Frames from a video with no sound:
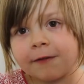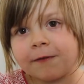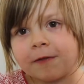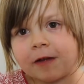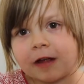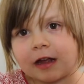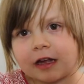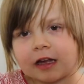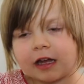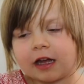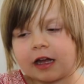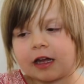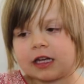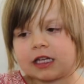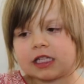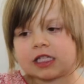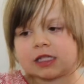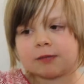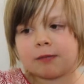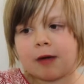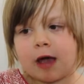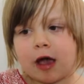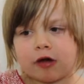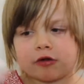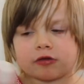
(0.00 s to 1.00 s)
think it
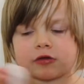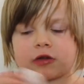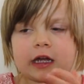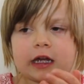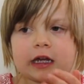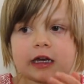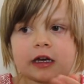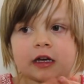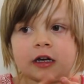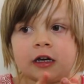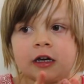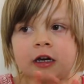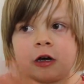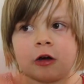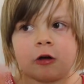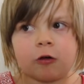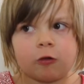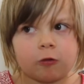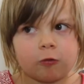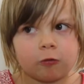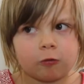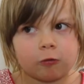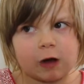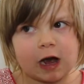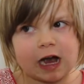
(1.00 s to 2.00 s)
smells like
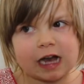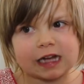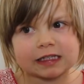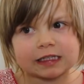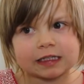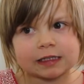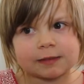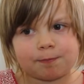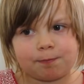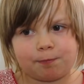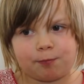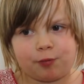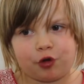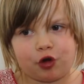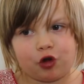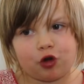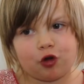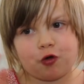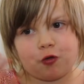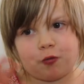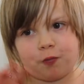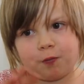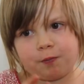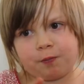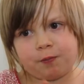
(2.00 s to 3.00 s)
rat's
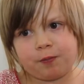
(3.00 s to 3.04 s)
poop.